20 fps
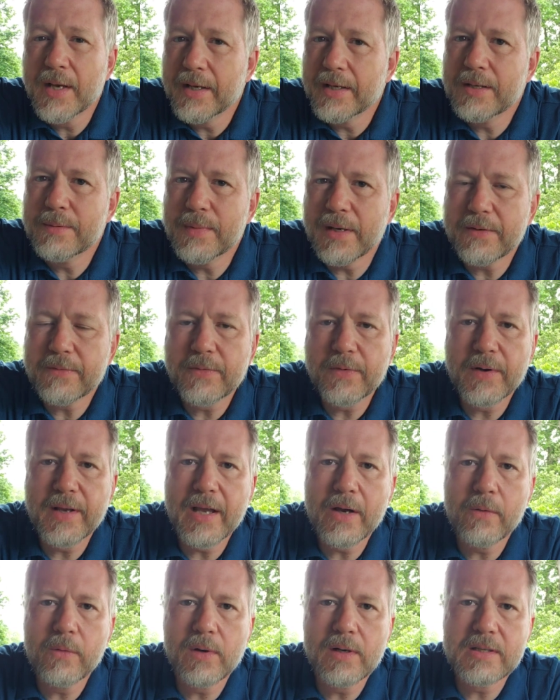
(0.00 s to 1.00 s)
you might
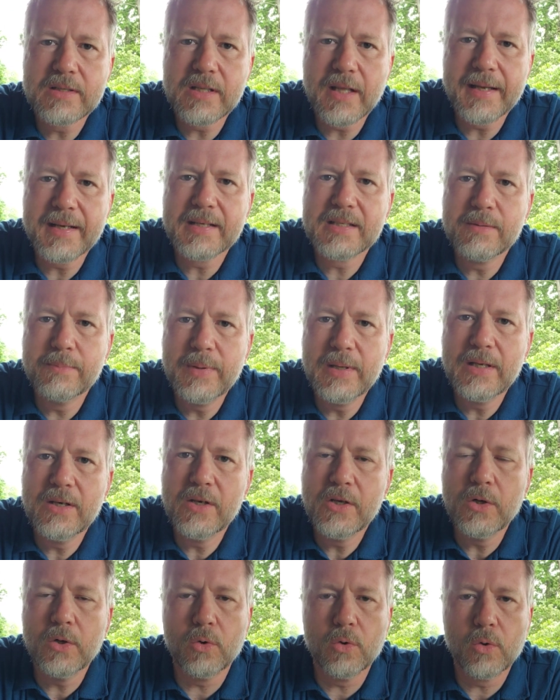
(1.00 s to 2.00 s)
forget what it's like to be
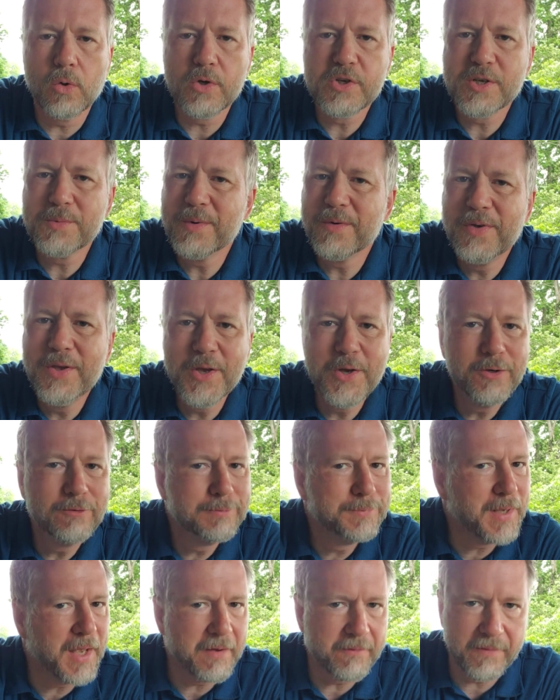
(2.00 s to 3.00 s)
new, or some of you
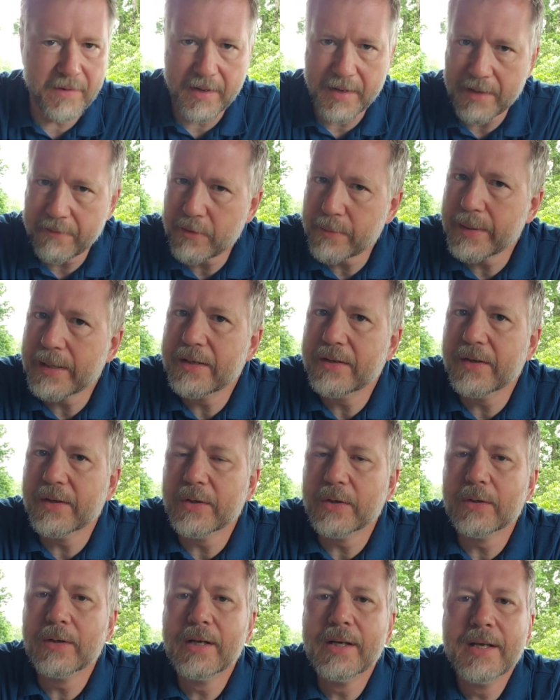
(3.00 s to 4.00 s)
have never been
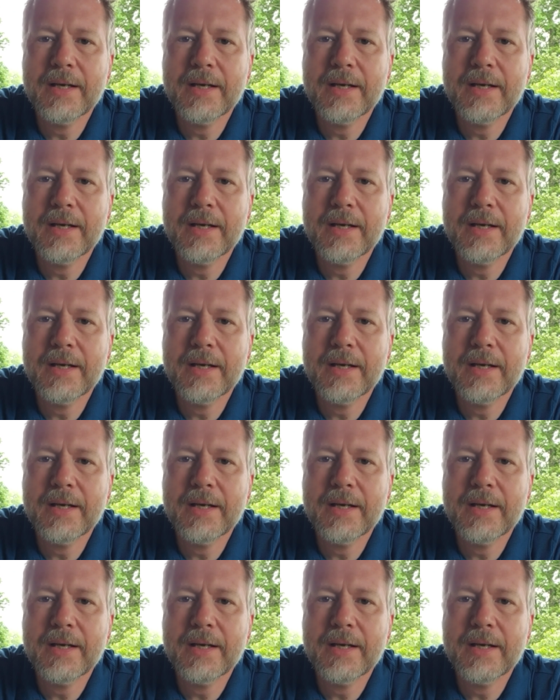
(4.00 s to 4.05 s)
new.